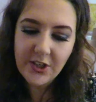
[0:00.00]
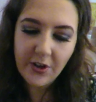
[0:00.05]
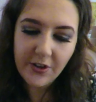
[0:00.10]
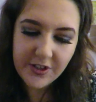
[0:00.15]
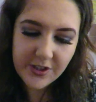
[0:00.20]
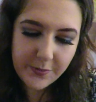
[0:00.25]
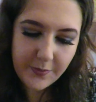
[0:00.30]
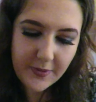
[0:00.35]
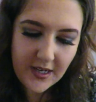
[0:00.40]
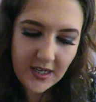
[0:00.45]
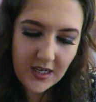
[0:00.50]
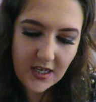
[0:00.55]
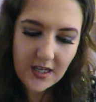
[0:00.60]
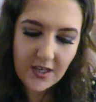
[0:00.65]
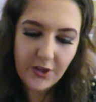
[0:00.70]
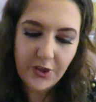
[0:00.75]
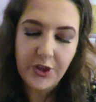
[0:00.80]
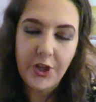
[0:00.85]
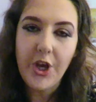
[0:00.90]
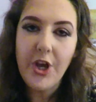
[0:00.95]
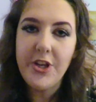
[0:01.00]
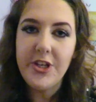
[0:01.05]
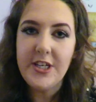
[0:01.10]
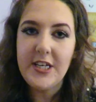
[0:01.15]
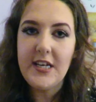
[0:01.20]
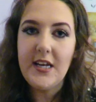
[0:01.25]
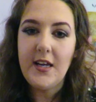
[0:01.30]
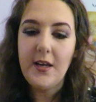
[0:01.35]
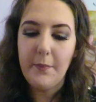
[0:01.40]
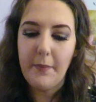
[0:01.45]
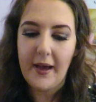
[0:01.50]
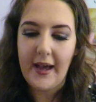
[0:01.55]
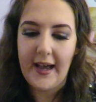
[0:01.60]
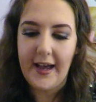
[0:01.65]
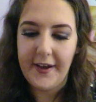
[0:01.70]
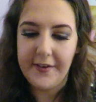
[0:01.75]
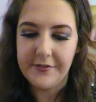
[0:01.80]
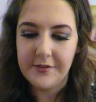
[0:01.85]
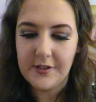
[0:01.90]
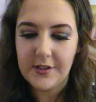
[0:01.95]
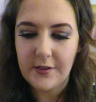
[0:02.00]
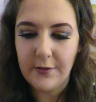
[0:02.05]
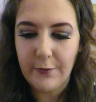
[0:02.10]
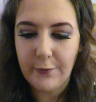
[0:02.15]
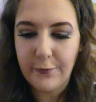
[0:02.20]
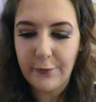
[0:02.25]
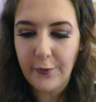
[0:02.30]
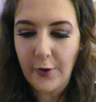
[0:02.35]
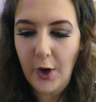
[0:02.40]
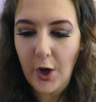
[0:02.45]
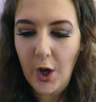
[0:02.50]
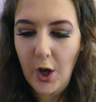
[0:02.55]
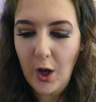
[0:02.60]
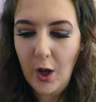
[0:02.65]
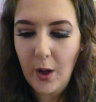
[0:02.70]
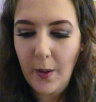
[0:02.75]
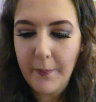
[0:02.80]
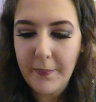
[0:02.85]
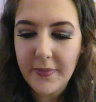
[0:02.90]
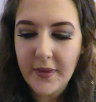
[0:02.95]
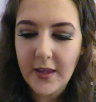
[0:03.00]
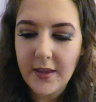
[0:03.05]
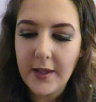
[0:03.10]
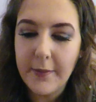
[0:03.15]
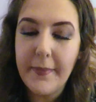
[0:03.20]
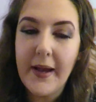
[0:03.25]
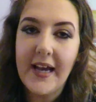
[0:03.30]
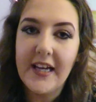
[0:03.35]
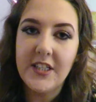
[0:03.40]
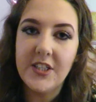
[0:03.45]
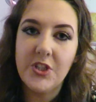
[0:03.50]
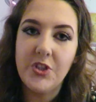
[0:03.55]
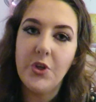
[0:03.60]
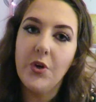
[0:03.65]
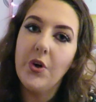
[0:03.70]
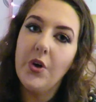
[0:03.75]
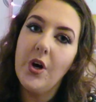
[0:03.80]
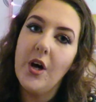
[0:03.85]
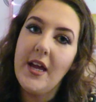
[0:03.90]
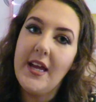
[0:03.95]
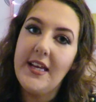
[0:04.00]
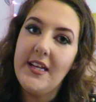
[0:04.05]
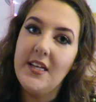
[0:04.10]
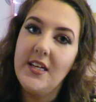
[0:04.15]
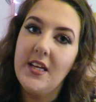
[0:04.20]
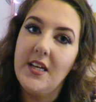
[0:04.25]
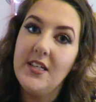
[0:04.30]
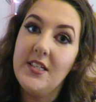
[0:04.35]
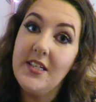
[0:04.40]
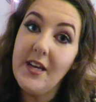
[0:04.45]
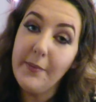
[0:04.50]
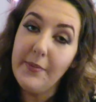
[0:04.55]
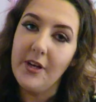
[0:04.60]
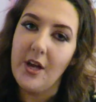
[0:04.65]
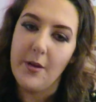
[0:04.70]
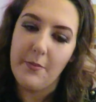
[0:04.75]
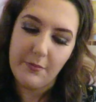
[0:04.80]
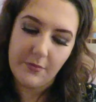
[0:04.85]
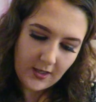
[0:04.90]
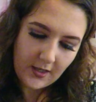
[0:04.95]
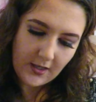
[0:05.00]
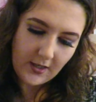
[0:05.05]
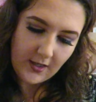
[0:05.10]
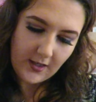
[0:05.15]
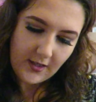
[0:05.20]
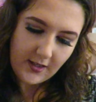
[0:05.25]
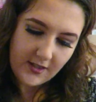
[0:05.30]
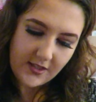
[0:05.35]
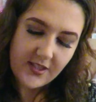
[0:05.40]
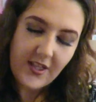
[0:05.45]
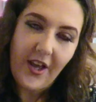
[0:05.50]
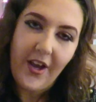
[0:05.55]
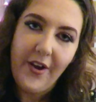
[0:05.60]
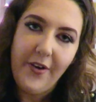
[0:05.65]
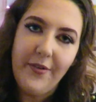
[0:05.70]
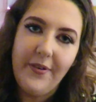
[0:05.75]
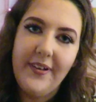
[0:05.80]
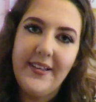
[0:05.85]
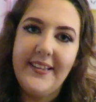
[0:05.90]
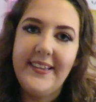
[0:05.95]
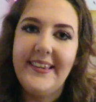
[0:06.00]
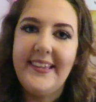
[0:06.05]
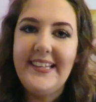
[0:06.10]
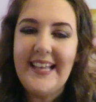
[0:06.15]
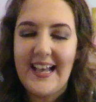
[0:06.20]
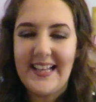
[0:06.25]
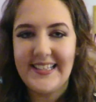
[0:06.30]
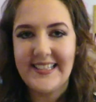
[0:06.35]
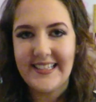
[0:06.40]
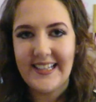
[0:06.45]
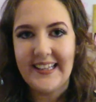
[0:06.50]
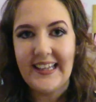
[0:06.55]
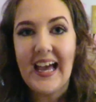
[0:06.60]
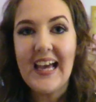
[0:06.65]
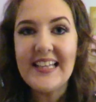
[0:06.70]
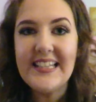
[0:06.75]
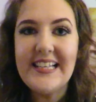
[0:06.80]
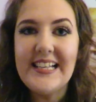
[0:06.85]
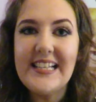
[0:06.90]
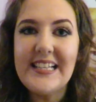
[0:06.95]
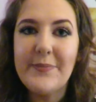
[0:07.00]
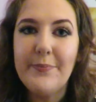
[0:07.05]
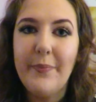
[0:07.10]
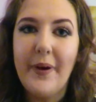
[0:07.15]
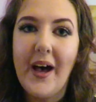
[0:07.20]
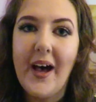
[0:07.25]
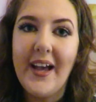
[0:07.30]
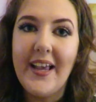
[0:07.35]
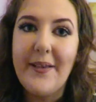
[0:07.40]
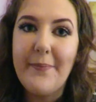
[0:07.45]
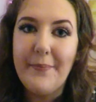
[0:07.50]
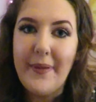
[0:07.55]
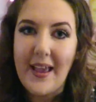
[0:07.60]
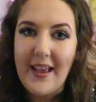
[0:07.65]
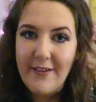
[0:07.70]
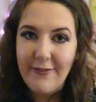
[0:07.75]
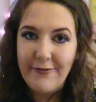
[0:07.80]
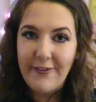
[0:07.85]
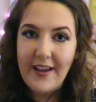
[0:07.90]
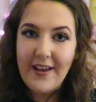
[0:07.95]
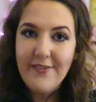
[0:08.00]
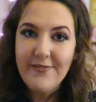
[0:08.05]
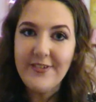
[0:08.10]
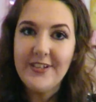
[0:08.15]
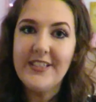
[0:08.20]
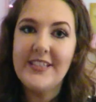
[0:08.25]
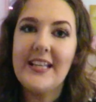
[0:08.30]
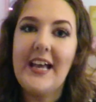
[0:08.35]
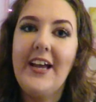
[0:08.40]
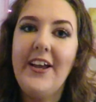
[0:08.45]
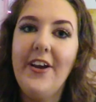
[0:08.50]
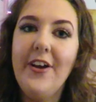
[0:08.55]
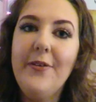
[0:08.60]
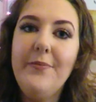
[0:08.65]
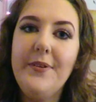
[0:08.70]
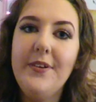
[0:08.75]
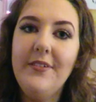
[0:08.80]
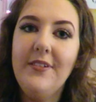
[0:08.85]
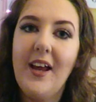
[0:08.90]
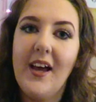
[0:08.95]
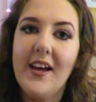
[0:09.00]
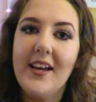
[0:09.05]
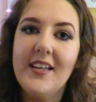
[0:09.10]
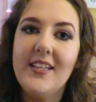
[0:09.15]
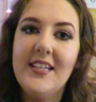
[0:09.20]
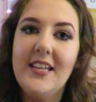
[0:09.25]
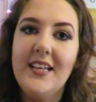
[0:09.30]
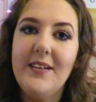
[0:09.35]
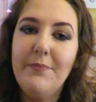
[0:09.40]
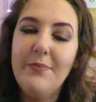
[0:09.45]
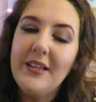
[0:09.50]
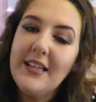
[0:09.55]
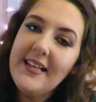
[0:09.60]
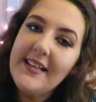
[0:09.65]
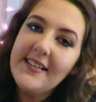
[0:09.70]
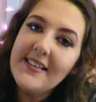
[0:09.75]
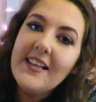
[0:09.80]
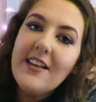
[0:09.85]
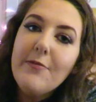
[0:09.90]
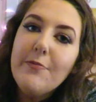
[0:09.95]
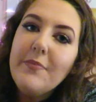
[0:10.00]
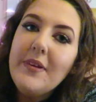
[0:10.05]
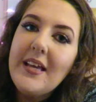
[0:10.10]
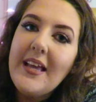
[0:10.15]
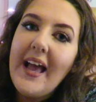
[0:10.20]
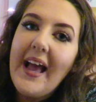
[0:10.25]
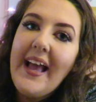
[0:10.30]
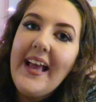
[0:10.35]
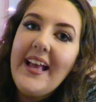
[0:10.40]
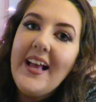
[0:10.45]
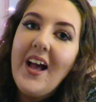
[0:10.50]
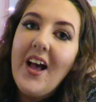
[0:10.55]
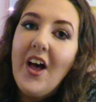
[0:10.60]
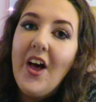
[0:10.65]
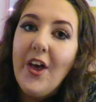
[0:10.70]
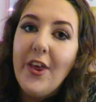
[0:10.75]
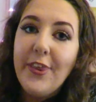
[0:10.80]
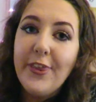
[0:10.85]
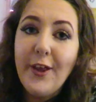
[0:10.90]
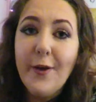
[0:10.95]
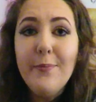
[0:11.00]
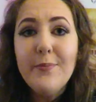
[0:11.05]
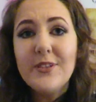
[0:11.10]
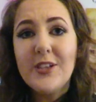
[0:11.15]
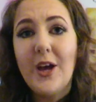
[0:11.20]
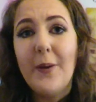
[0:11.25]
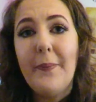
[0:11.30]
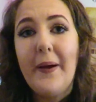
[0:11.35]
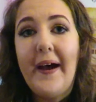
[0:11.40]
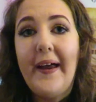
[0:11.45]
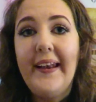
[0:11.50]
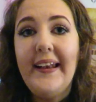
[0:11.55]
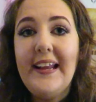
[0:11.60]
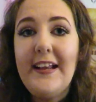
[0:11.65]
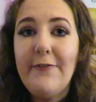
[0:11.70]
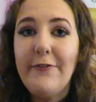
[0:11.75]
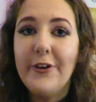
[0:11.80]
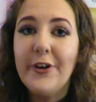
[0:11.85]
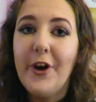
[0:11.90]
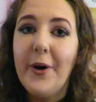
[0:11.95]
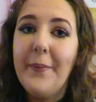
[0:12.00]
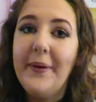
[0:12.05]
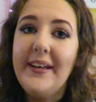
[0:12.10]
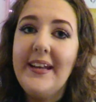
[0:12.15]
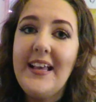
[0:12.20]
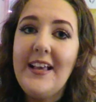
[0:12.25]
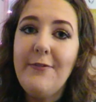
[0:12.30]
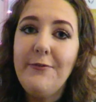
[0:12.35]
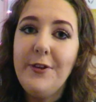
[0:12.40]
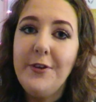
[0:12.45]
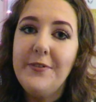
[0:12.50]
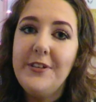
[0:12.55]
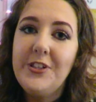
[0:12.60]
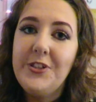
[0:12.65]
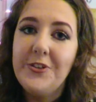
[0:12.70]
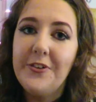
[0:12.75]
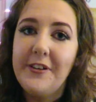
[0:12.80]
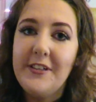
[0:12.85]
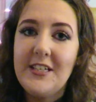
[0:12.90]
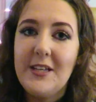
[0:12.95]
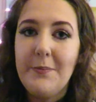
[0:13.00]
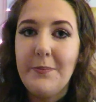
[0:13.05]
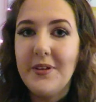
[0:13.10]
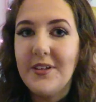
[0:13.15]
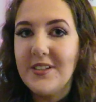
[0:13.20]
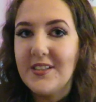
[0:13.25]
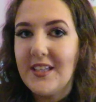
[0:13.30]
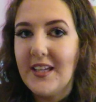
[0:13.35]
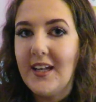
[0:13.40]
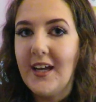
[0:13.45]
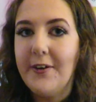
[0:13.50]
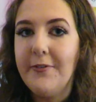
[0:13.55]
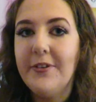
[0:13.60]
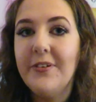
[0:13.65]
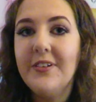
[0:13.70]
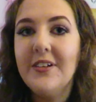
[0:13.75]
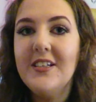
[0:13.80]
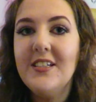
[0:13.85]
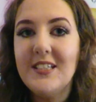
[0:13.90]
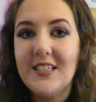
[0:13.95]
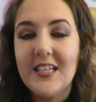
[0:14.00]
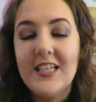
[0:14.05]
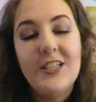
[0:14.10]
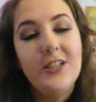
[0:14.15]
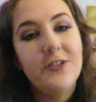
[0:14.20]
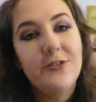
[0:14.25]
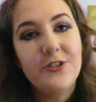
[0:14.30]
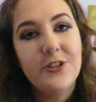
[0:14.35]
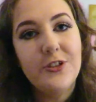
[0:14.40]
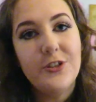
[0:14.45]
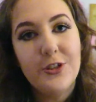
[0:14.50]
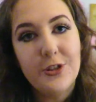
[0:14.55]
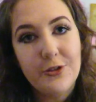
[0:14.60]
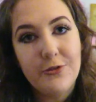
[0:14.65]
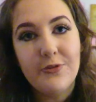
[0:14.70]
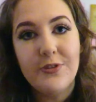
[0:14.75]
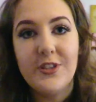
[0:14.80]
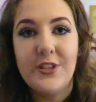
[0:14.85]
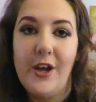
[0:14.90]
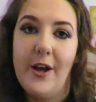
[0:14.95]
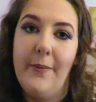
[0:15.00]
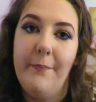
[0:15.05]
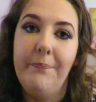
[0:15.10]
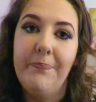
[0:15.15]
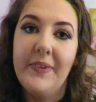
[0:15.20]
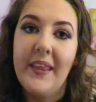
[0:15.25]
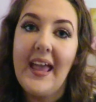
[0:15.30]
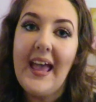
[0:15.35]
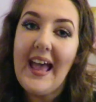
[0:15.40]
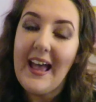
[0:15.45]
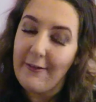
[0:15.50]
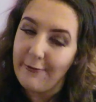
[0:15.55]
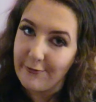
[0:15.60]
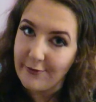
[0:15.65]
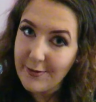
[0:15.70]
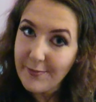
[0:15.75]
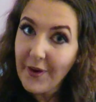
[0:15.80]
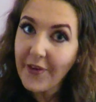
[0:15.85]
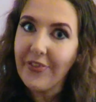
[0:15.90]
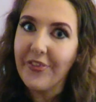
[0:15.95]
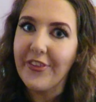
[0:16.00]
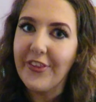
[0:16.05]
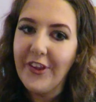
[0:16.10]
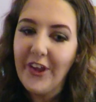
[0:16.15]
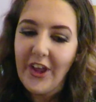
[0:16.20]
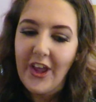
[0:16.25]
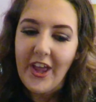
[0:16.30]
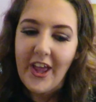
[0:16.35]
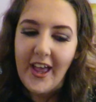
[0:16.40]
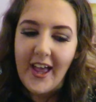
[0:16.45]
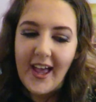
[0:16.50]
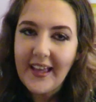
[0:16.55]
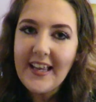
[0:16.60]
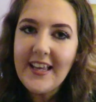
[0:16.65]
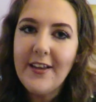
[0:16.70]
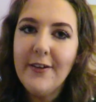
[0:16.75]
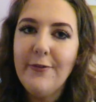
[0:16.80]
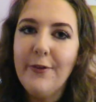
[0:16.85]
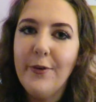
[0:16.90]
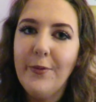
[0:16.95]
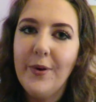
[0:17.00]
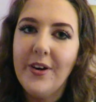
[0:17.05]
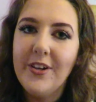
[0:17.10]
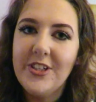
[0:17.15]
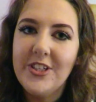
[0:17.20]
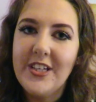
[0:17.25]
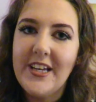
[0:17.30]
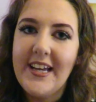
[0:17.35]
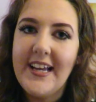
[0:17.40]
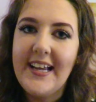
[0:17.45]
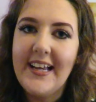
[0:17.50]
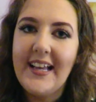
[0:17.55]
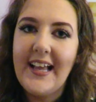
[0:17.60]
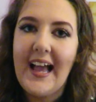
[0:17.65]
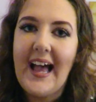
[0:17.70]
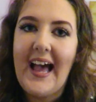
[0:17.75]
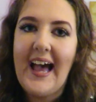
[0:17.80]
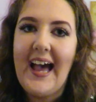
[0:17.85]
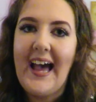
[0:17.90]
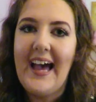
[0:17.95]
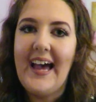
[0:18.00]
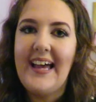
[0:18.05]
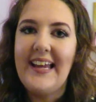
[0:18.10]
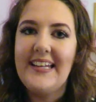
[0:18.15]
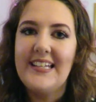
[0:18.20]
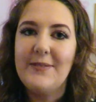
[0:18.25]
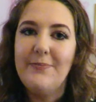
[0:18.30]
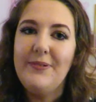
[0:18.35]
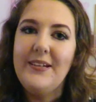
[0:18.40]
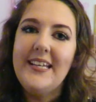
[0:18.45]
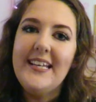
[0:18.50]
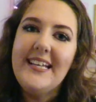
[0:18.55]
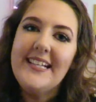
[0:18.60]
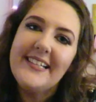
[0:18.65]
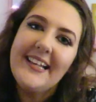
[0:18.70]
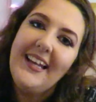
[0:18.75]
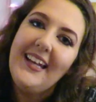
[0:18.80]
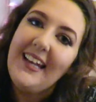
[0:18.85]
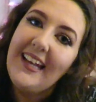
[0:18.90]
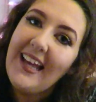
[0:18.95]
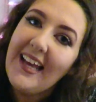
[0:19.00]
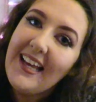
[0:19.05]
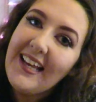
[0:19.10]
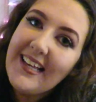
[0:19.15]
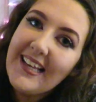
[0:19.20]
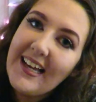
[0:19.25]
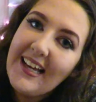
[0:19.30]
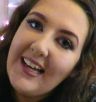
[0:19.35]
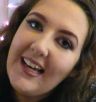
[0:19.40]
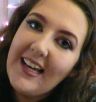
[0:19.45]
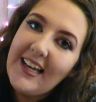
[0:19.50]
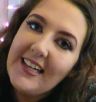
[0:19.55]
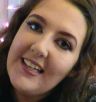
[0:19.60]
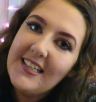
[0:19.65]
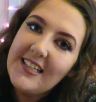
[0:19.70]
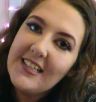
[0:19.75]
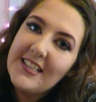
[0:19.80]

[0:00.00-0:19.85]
cost me £13 from the MAC store in Debenham. So yes, that is my May favourites. I hope you liked it. Please give me a thumbs up and leave a comment if you enjoyed it, because then I will continue to do some every month. Thank you for watching, and please like and